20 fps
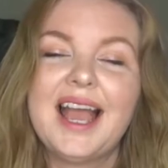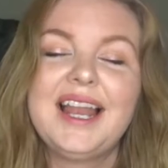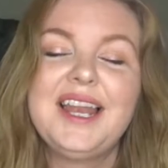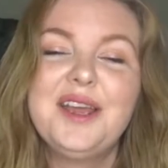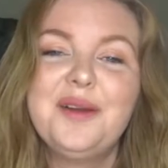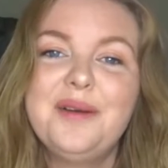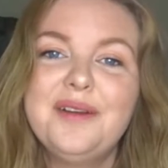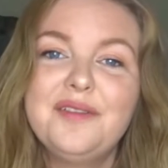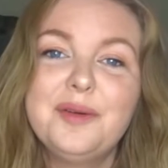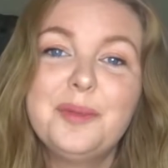
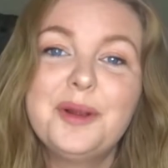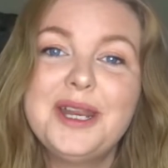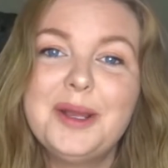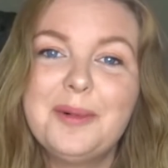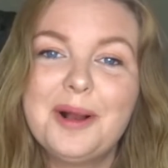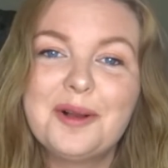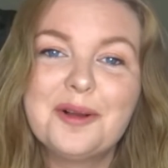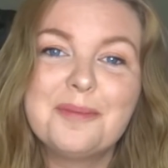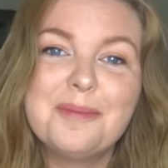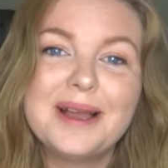Hello everybody,
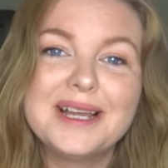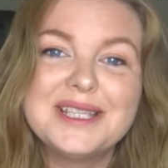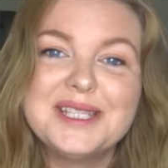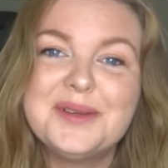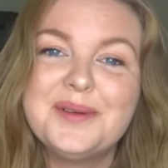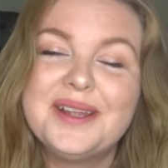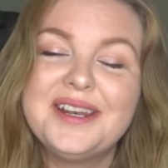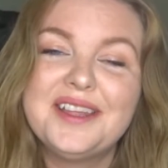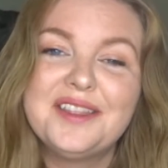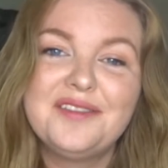welcome back
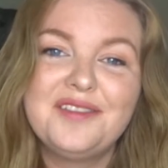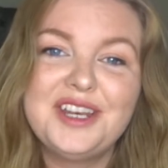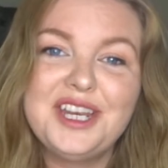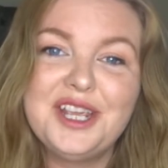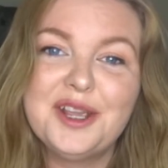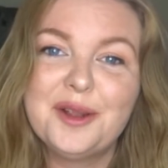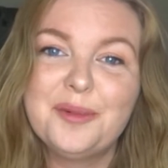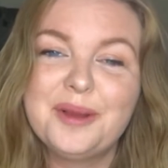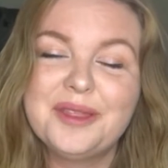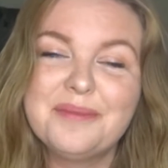to another
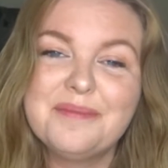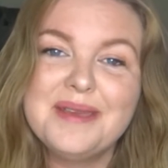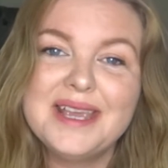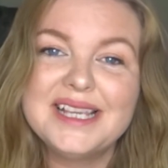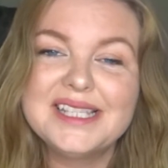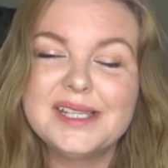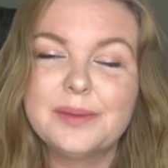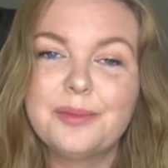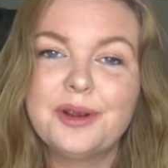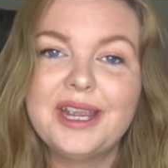video with
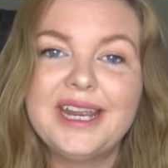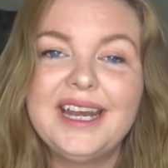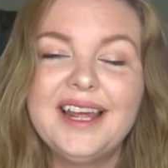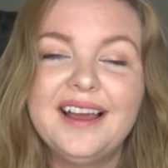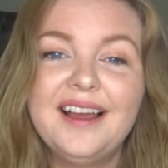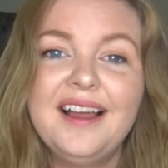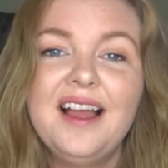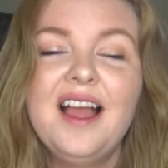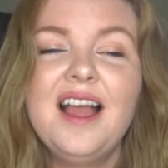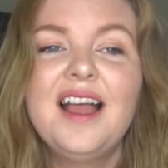me,
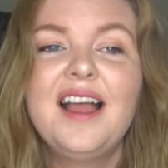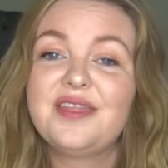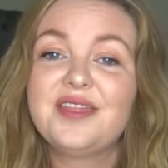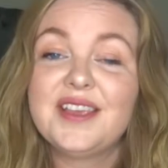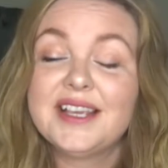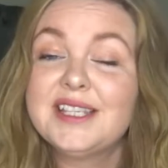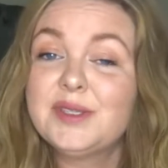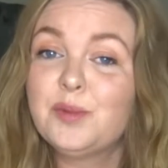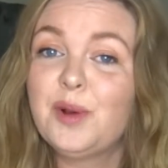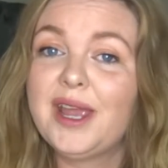Sabrina.
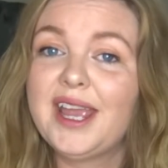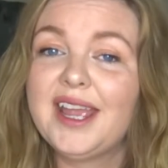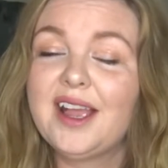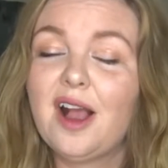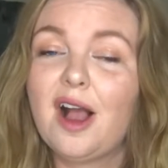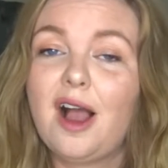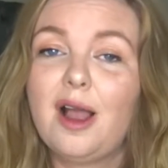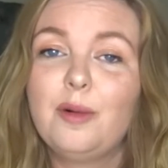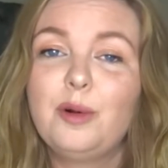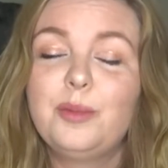This week
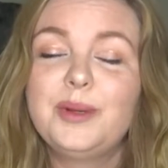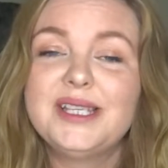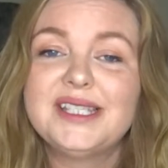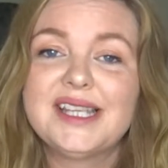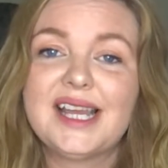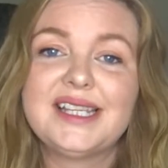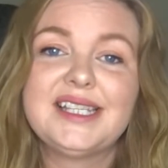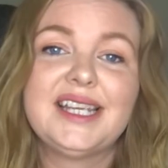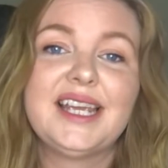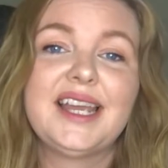I will be
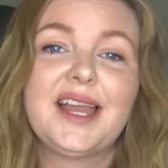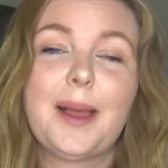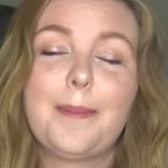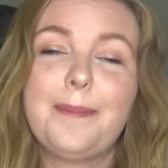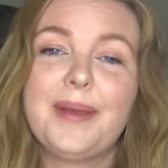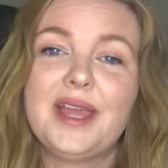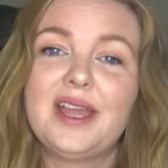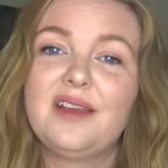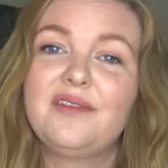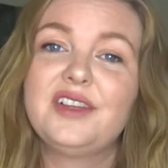setting a
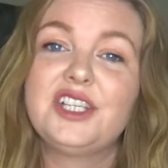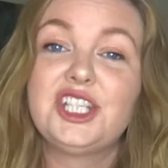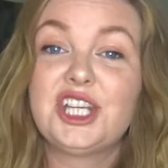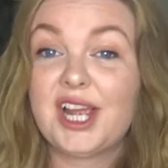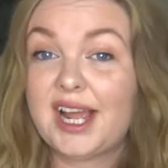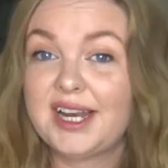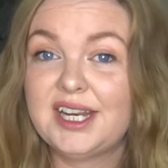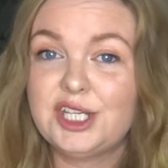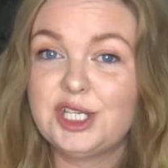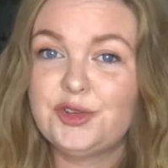bit of a
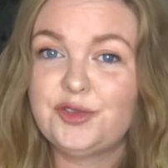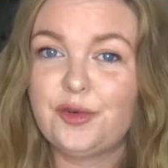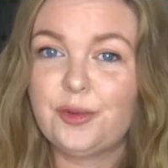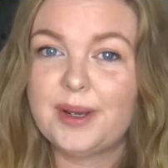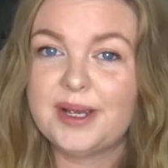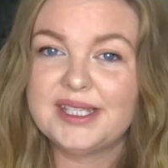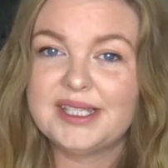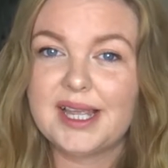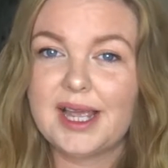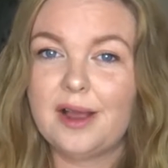challenge for
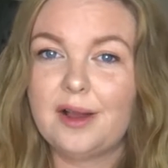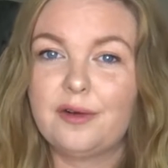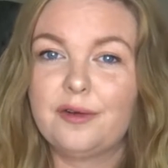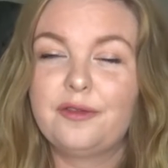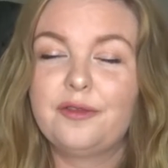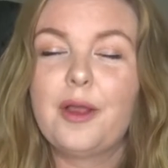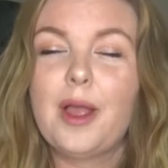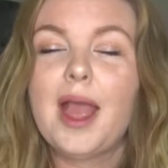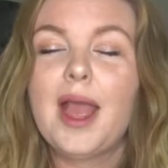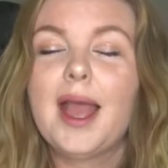
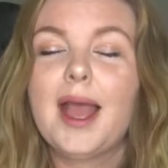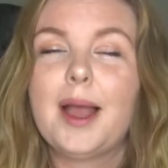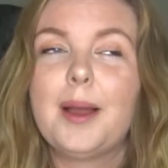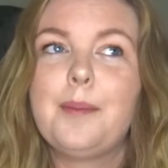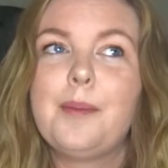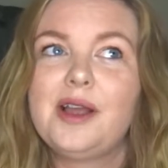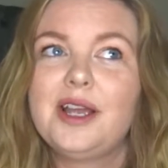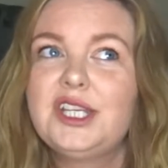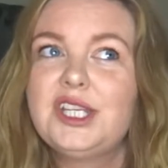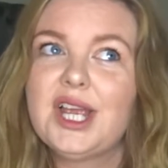myself, and
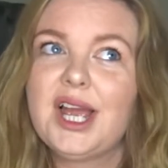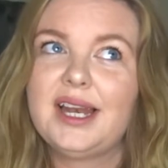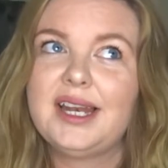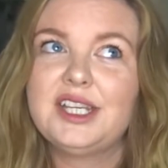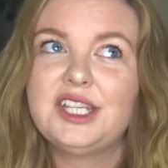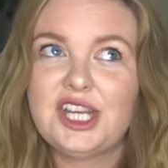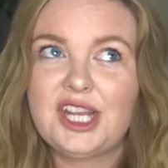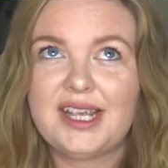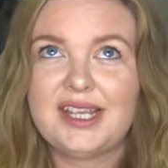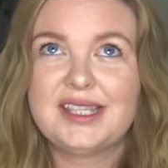my
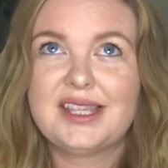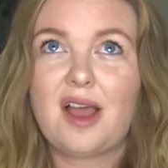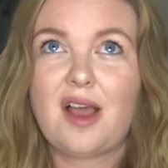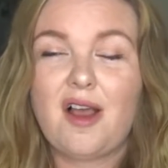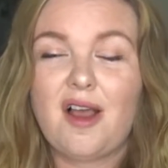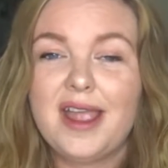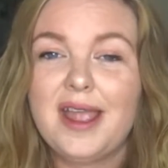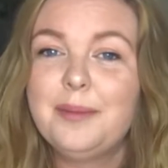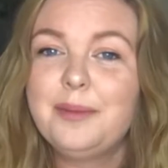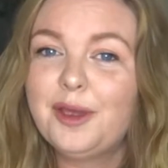challenge is that
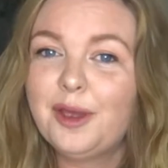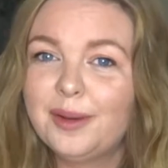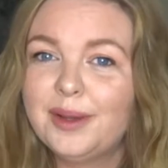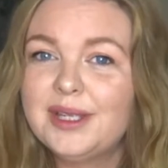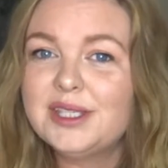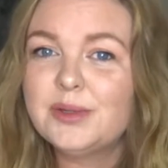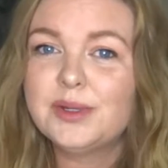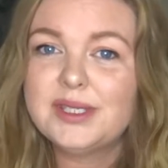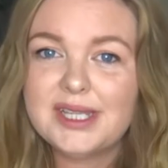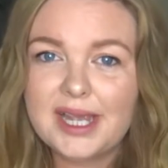I am going
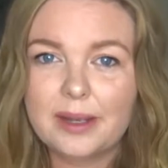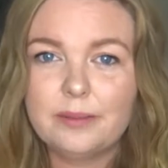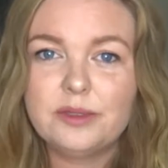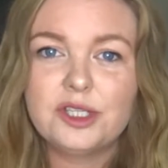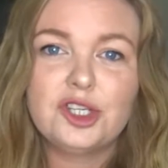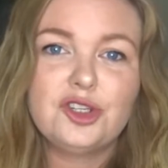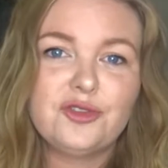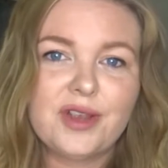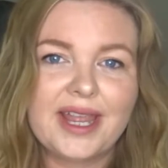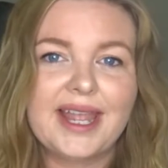to attempt
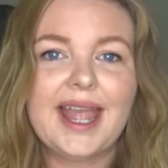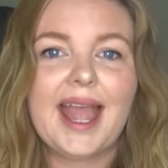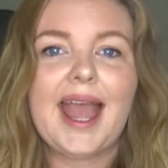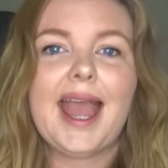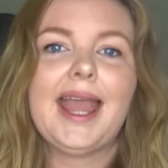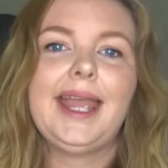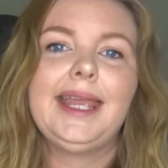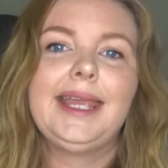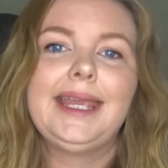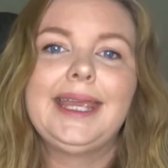to drink
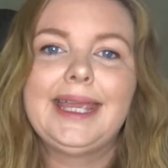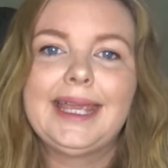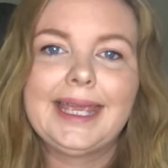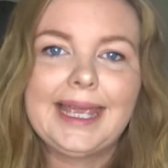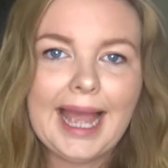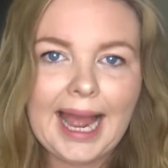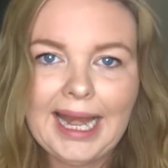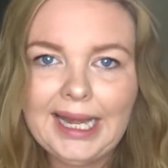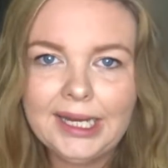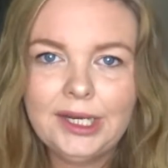a
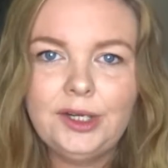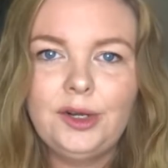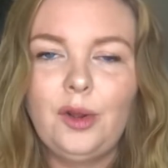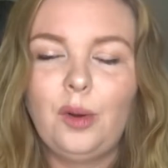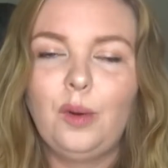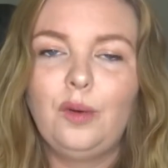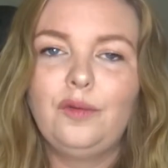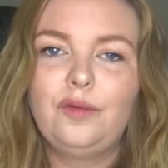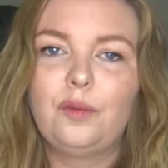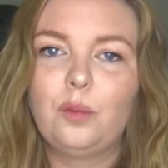gallon
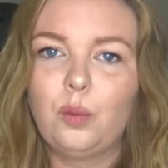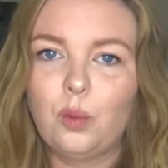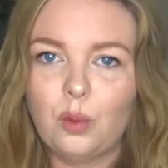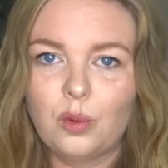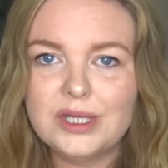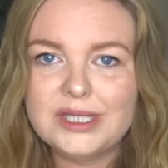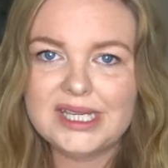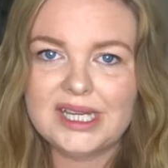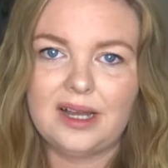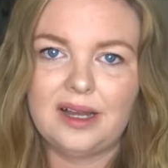of
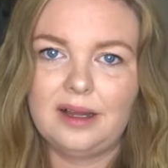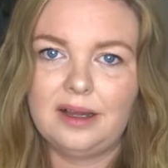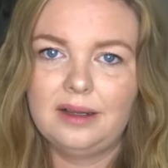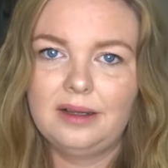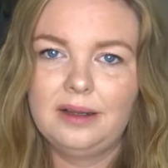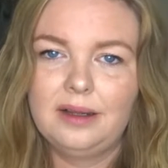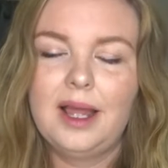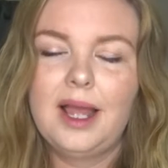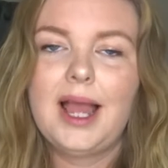water